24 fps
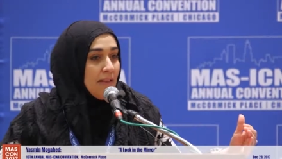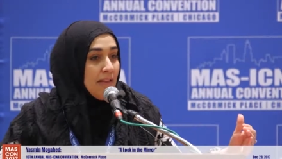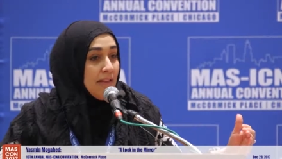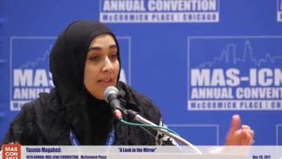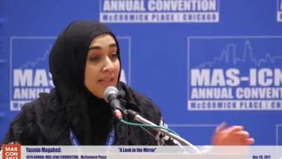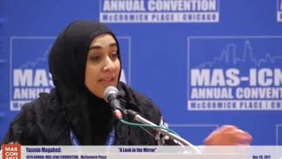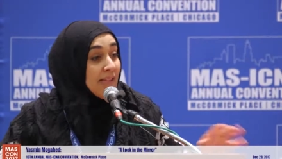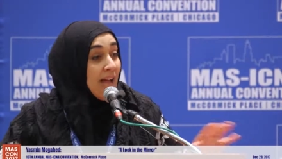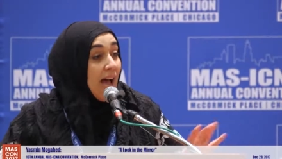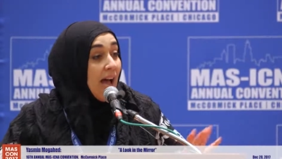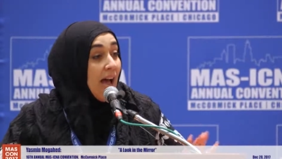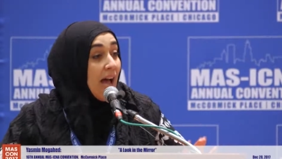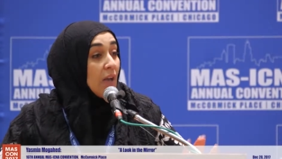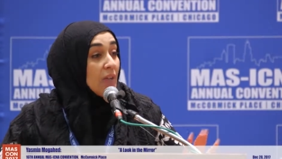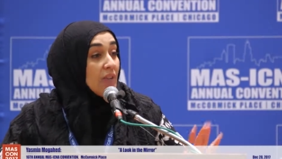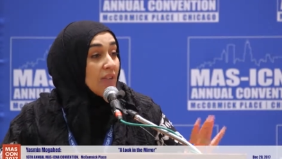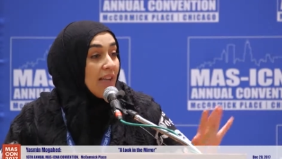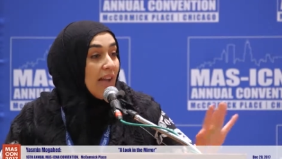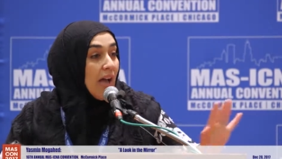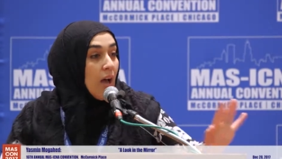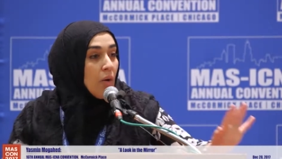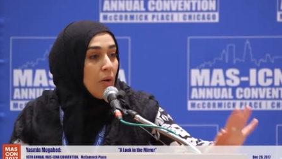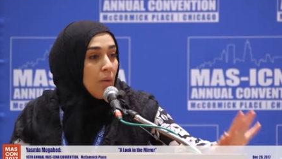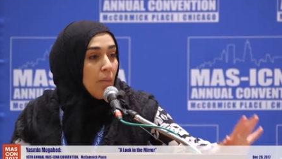is not held
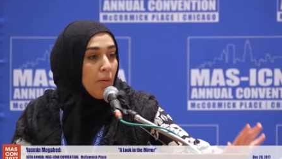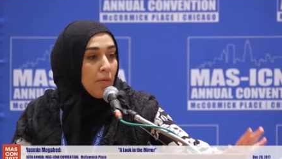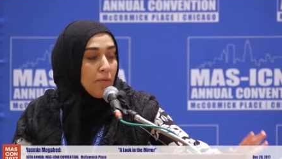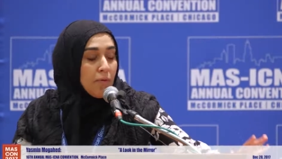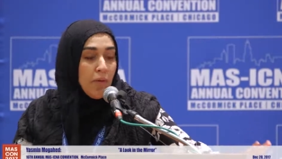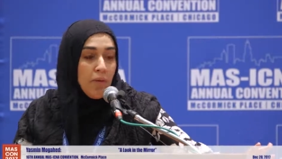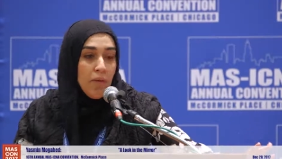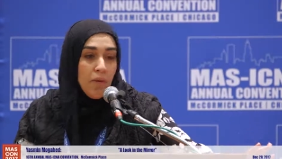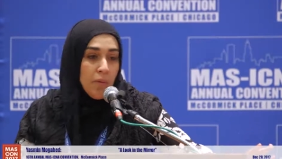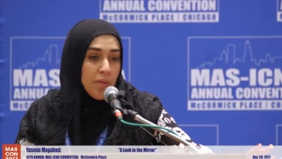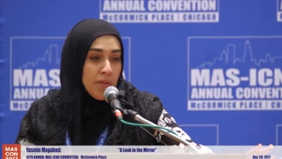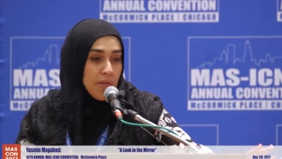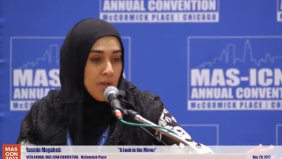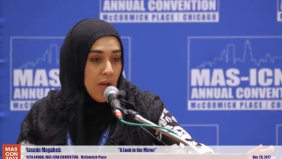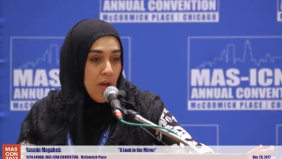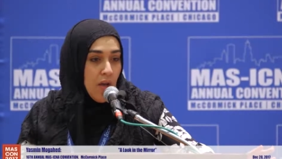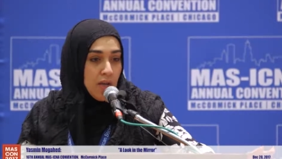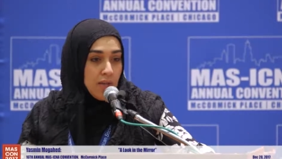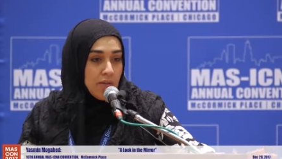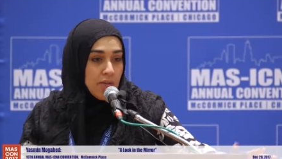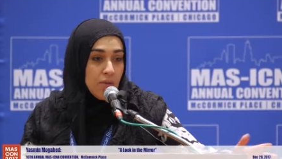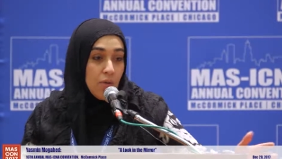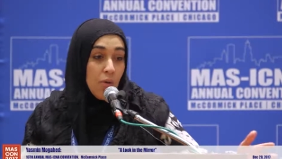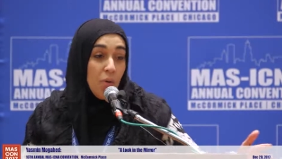accountable for the
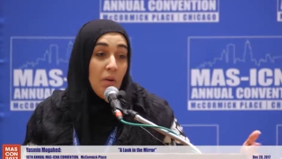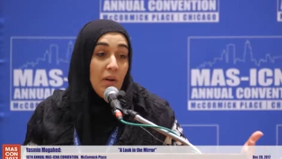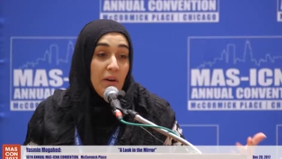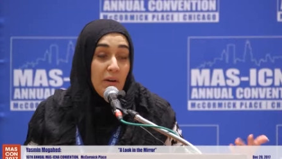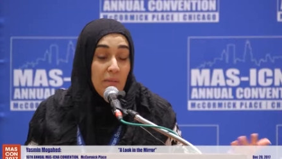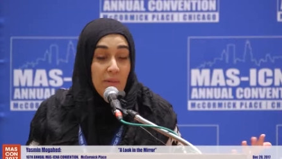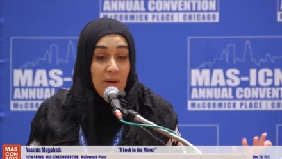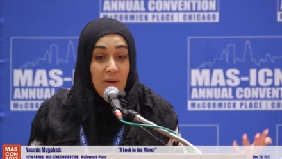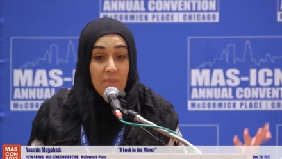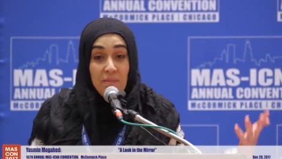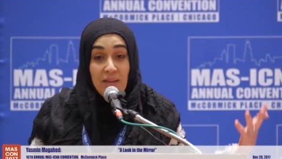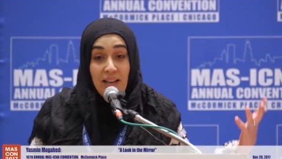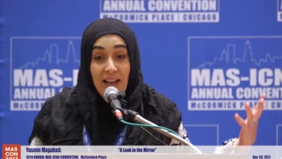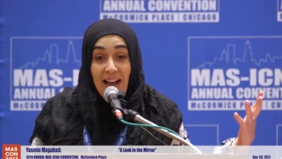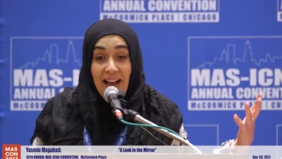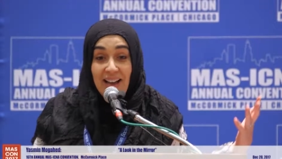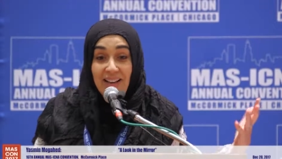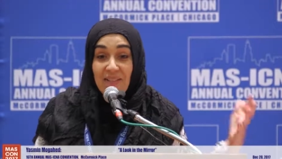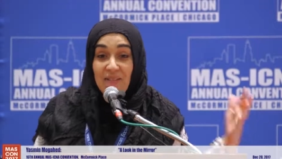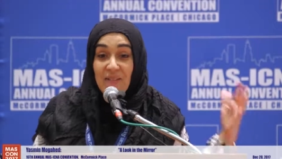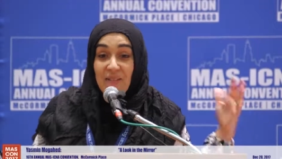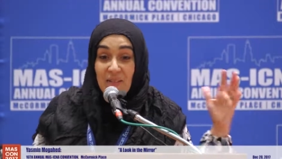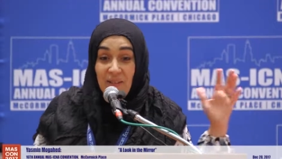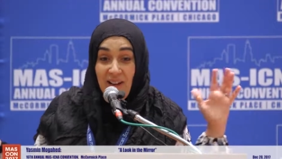result. So what about me? I
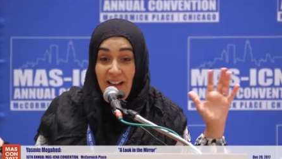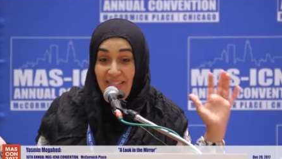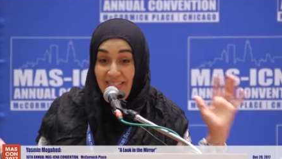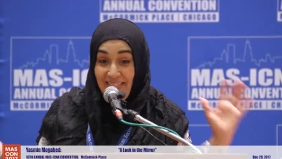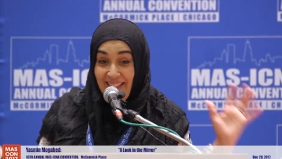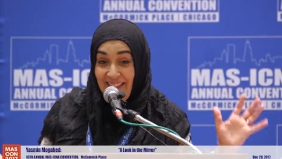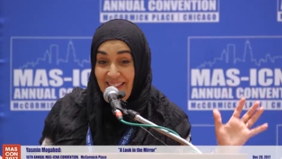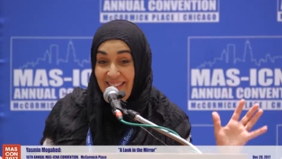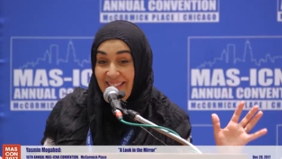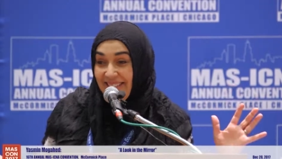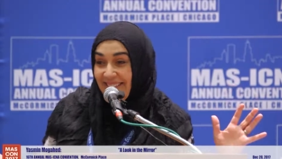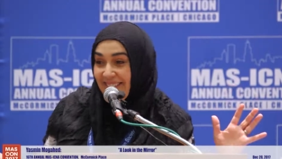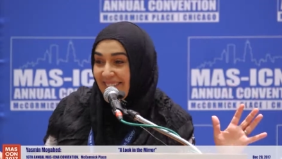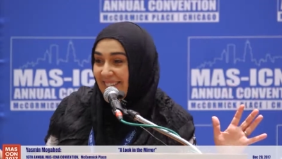don't know nothing.